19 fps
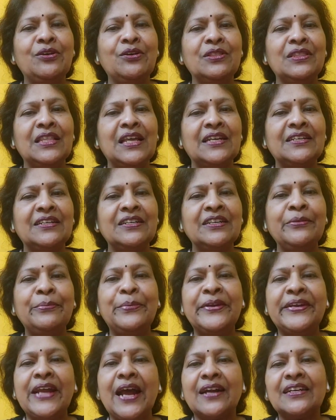on that
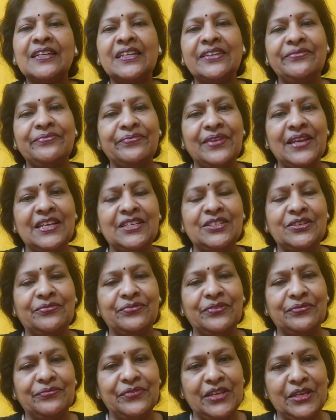reproductive phase of
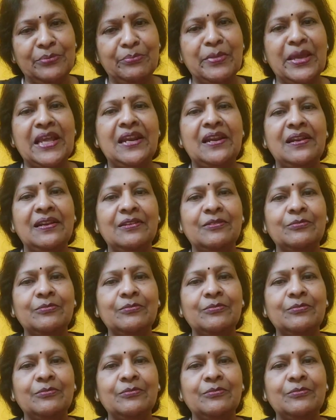a female.